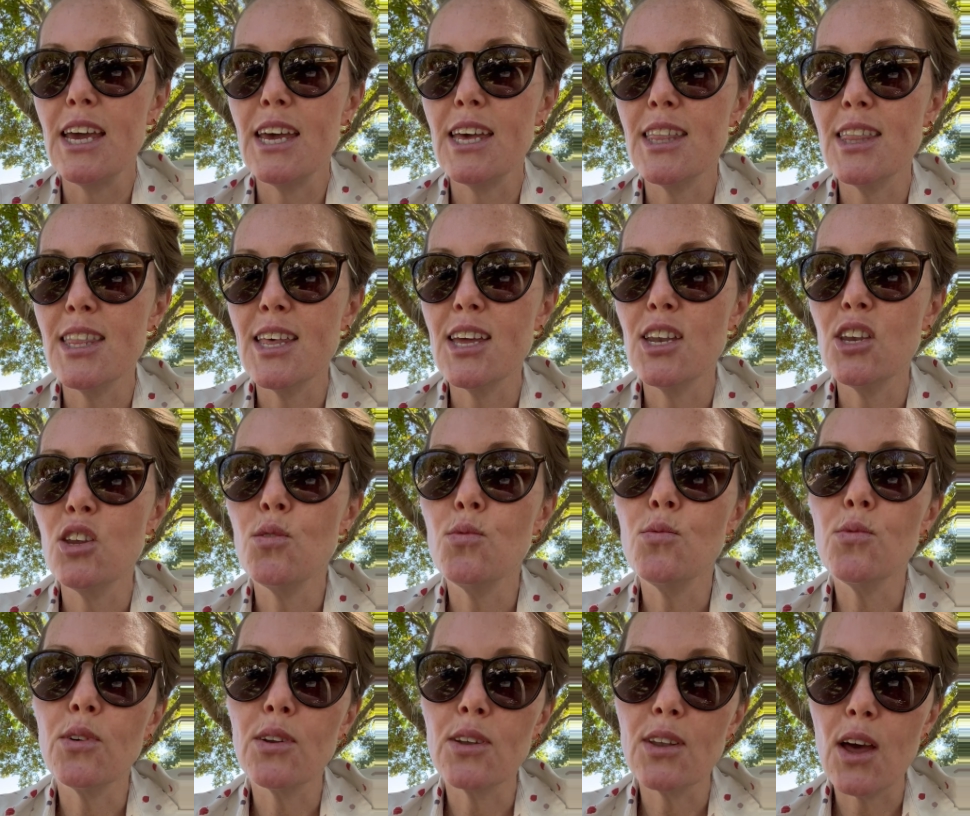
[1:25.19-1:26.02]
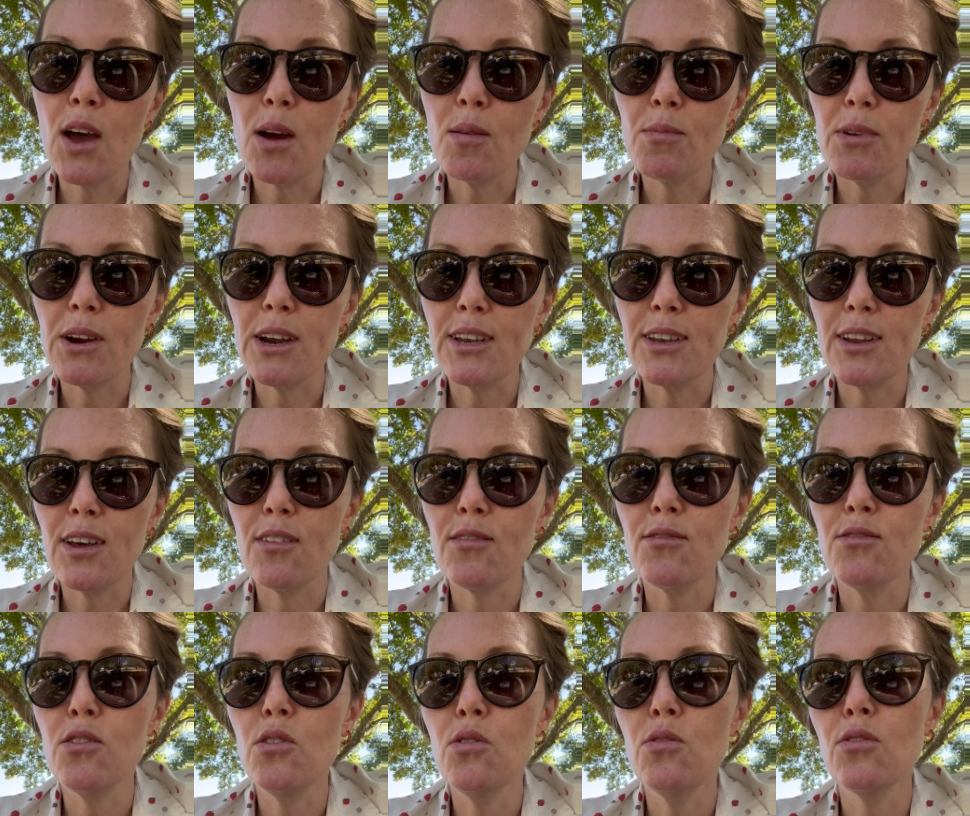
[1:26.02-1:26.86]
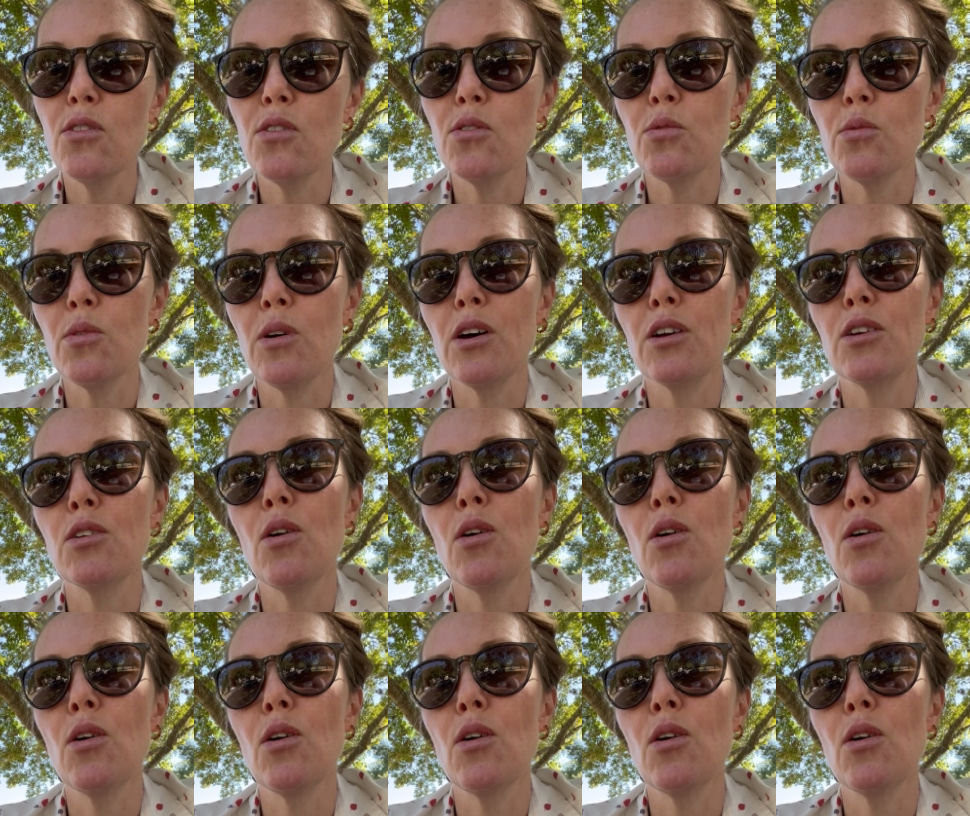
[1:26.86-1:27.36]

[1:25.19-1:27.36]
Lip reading: and then you will not break down foods as well.